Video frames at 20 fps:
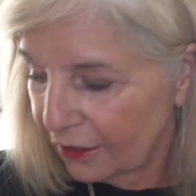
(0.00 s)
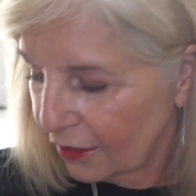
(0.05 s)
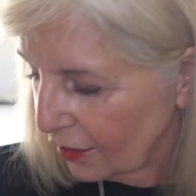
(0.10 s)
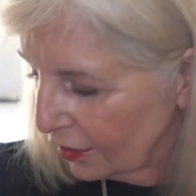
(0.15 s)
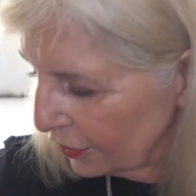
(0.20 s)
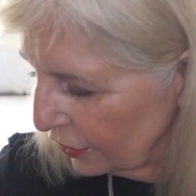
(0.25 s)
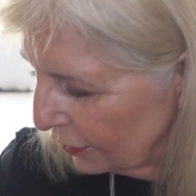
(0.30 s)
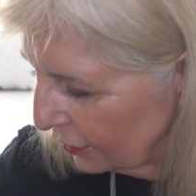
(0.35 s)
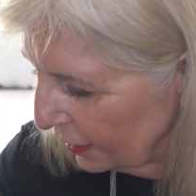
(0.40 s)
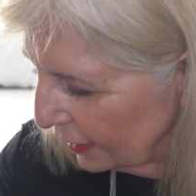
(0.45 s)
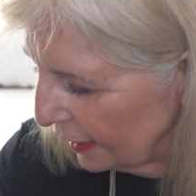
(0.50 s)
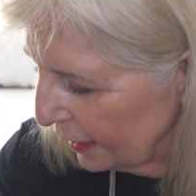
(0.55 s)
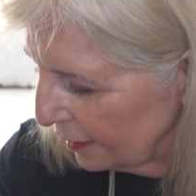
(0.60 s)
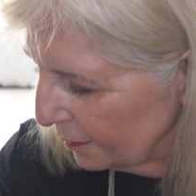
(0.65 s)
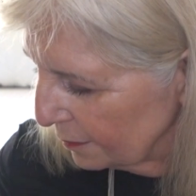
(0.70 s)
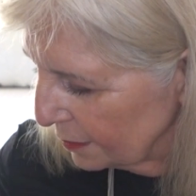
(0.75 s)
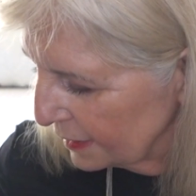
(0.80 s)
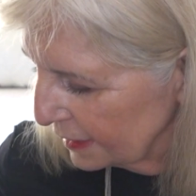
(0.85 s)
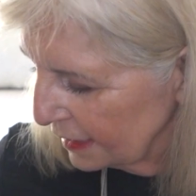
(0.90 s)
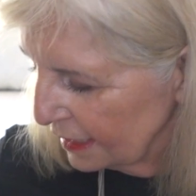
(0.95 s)
on your
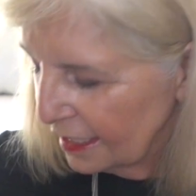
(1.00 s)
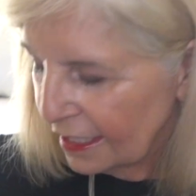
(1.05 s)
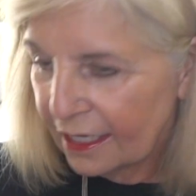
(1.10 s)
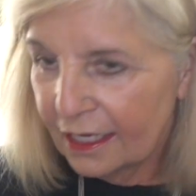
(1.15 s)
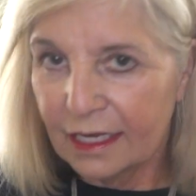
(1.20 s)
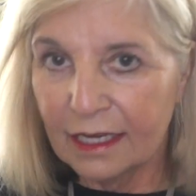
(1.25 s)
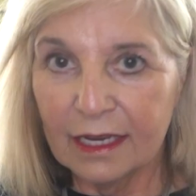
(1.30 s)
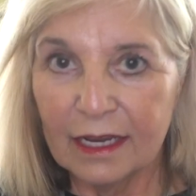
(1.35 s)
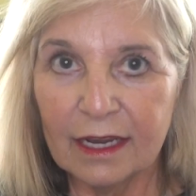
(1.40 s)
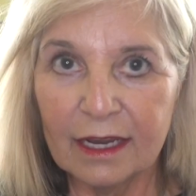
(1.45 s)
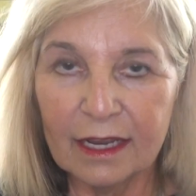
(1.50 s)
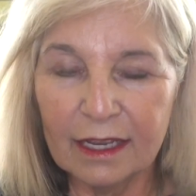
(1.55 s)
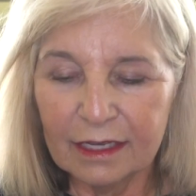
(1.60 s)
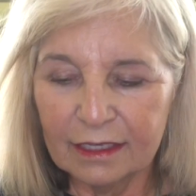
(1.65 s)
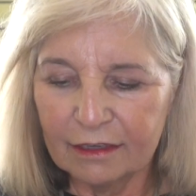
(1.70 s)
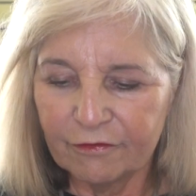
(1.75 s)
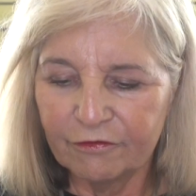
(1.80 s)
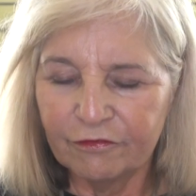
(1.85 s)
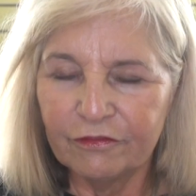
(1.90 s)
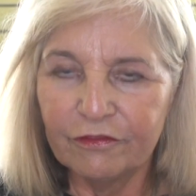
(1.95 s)
lips,
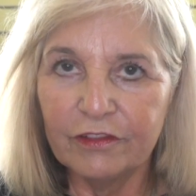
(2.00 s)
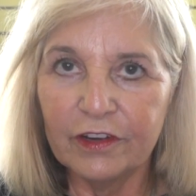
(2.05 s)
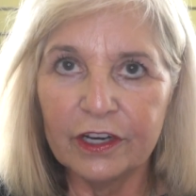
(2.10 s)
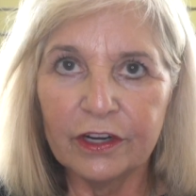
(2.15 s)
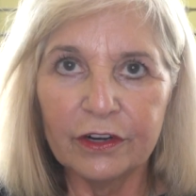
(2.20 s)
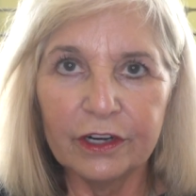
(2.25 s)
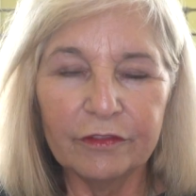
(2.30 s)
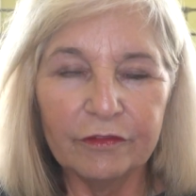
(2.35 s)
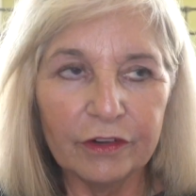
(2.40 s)
and very,